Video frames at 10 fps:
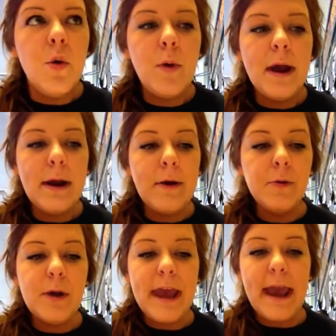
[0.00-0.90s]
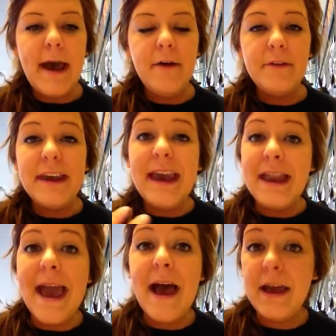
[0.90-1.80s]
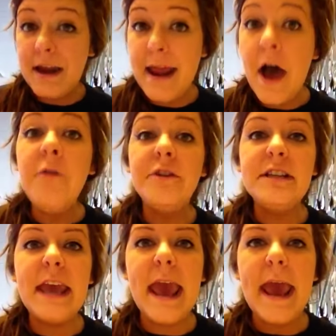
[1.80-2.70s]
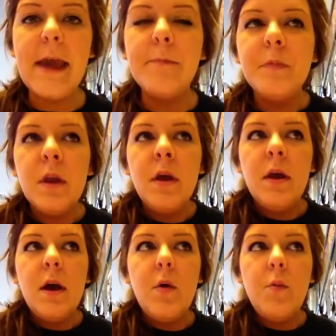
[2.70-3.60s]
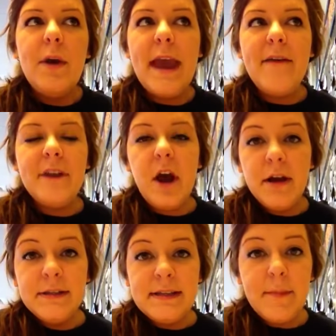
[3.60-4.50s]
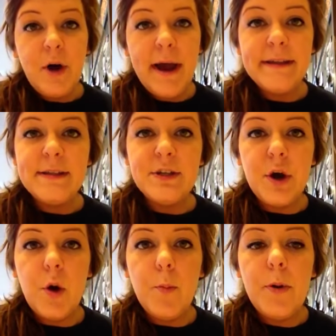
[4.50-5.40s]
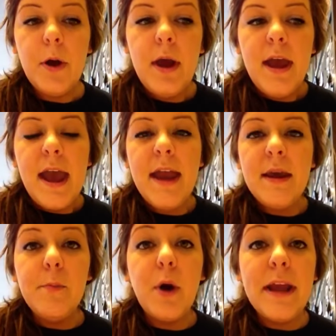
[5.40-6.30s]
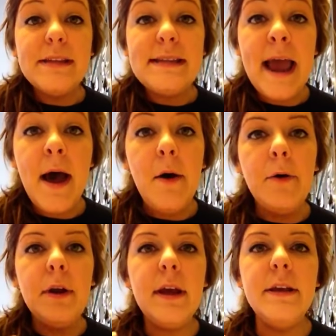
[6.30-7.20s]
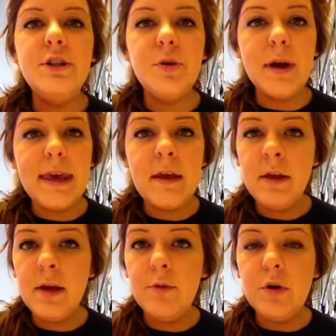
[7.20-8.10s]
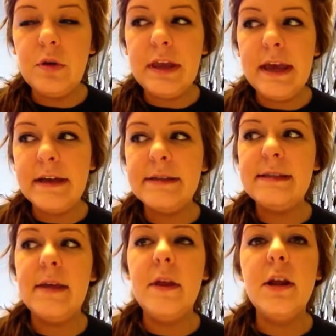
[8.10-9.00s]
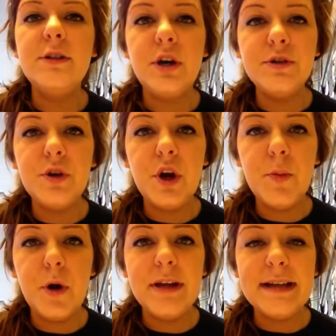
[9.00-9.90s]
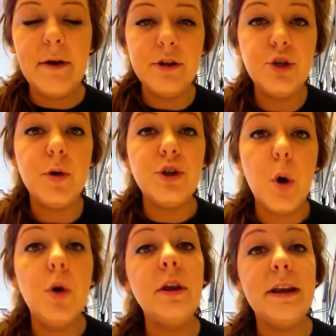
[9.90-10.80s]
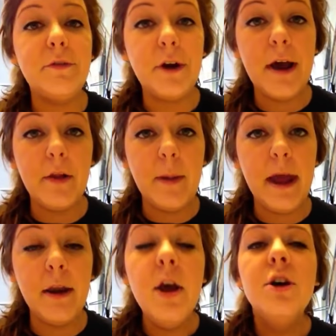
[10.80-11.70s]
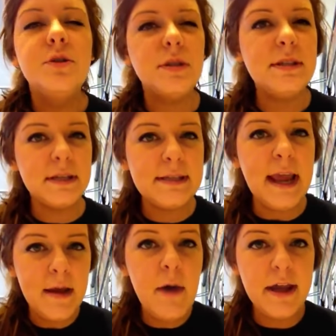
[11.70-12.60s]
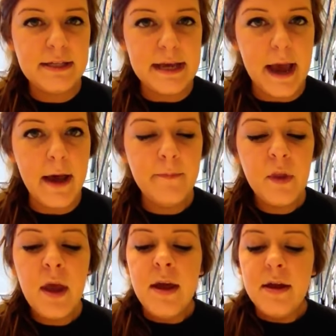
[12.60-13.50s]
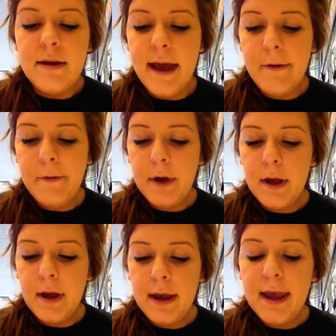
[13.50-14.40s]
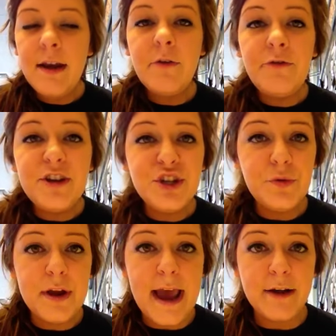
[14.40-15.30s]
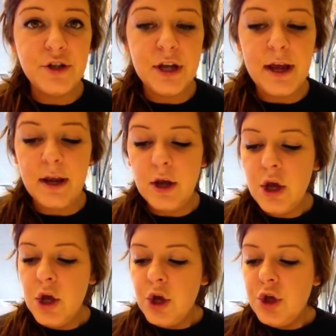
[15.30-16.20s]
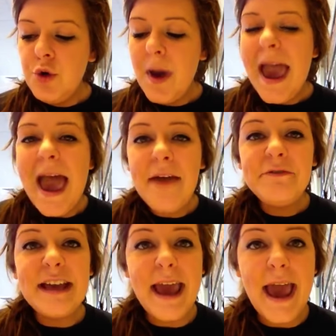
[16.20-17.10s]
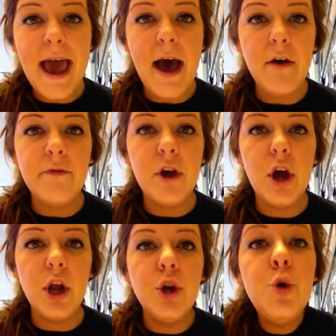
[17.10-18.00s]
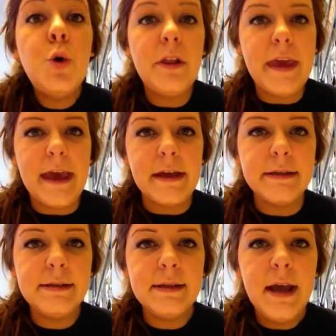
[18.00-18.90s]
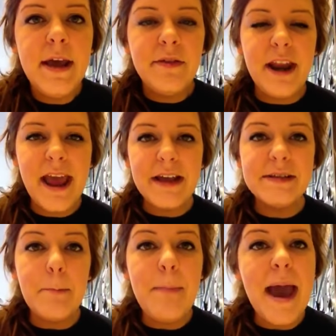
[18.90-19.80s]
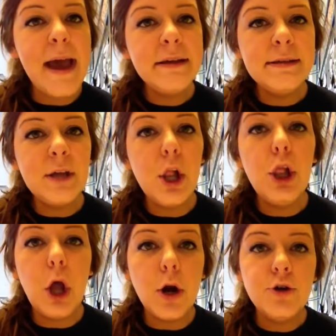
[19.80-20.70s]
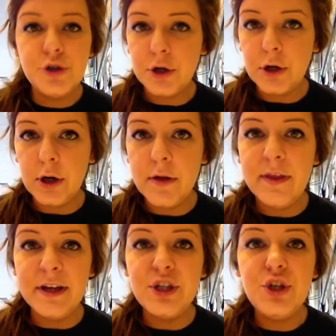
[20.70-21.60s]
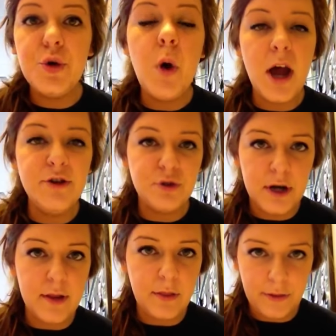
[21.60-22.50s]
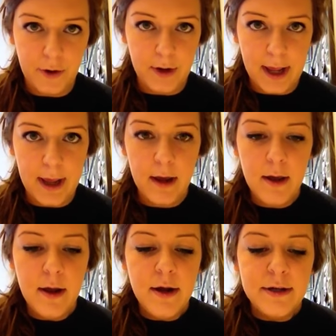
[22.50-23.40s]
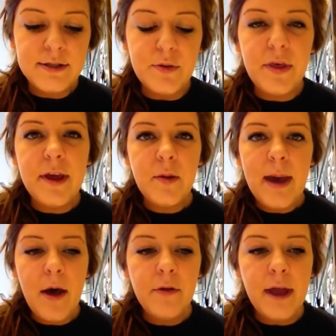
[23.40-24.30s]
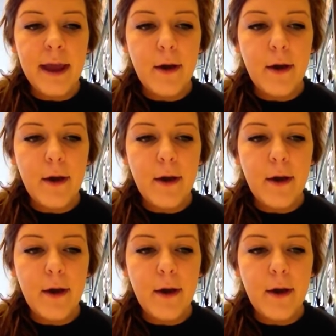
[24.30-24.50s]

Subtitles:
where we have, like, in an alpha decay, we have an unstable isotope, and it breaks down into a helium nucleus, and then it's also going to break down into a totally different element. So it's the same idea. Now, in a fission reaction, you have to have a nucleus that has a mass larger than 230. So think about